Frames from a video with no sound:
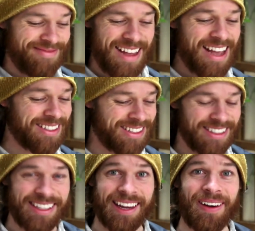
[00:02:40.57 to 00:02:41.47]
is
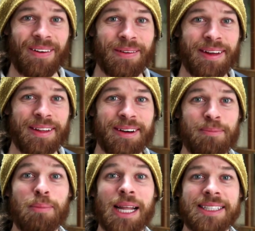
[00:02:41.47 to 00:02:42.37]
just like a whole nother
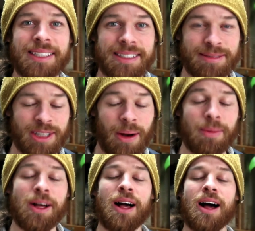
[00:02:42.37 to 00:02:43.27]
blessing. So
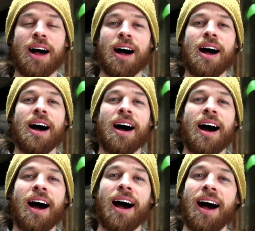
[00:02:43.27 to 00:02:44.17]

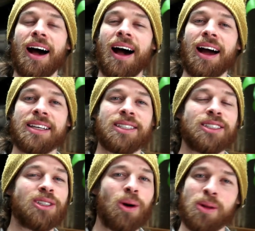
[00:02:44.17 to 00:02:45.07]
I
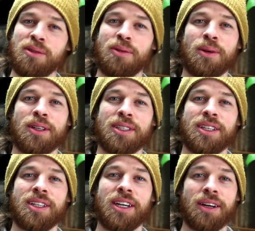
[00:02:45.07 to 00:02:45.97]
so look forward to
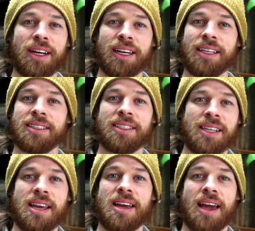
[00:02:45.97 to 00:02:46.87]
hearing and
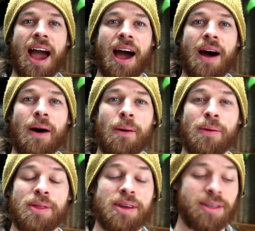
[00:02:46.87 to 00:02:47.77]
seeing how
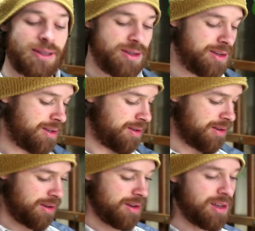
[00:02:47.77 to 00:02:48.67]
this
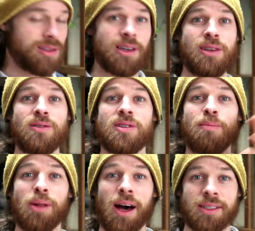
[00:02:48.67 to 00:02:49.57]
continues to
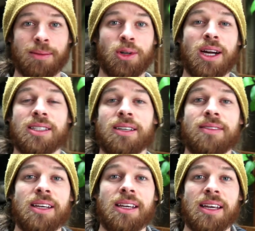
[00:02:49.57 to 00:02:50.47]
blossom
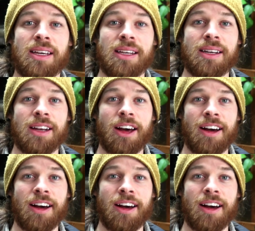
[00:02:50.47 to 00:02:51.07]
creativity in